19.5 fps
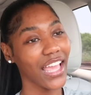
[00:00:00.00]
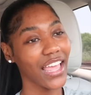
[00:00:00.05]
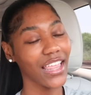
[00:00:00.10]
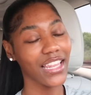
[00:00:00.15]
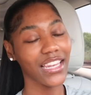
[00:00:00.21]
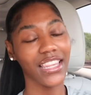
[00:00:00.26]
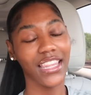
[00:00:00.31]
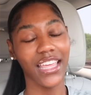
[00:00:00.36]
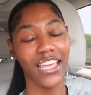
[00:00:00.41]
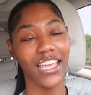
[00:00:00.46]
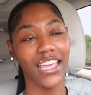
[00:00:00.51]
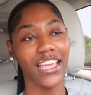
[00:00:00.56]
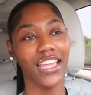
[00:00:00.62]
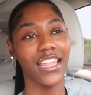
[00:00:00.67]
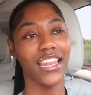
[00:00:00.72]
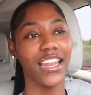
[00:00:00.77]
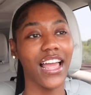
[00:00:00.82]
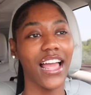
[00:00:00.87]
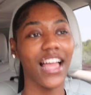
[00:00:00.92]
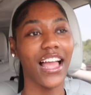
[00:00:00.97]
and
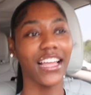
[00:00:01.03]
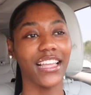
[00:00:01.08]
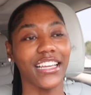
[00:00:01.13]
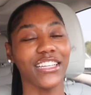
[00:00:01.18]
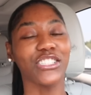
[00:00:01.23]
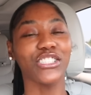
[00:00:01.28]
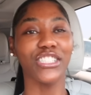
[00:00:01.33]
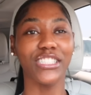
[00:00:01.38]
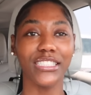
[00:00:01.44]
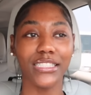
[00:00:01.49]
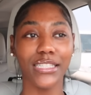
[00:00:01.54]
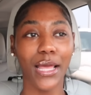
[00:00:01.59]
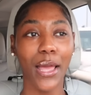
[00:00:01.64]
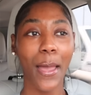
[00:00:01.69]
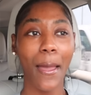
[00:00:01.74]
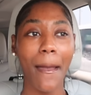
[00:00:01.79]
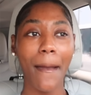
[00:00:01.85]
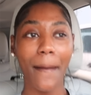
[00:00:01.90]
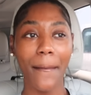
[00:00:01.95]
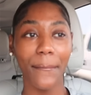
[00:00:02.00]
then i guess she's
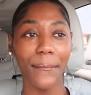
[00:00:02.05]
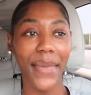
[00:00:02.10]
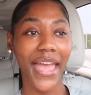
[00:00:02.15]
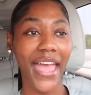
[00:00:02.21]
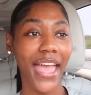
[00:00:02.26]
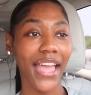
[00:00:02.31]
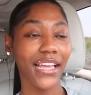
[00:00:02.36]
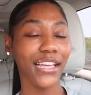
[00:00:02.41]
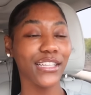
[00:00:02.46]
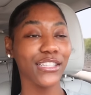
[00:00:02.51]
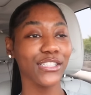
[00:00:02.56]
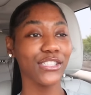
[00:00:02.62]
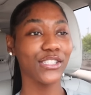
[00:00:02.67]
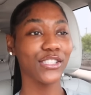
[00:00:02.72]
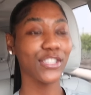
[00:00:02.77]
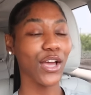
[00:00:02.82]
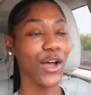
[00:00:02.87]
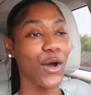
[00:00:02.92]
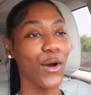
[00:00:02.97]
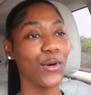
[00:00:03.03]
back.
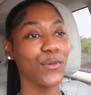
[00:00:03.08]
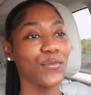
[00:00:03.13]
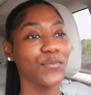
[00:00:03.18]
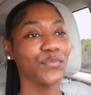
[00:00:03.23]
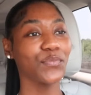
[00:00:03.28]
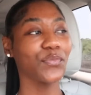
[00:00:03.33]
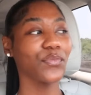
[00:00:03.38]
So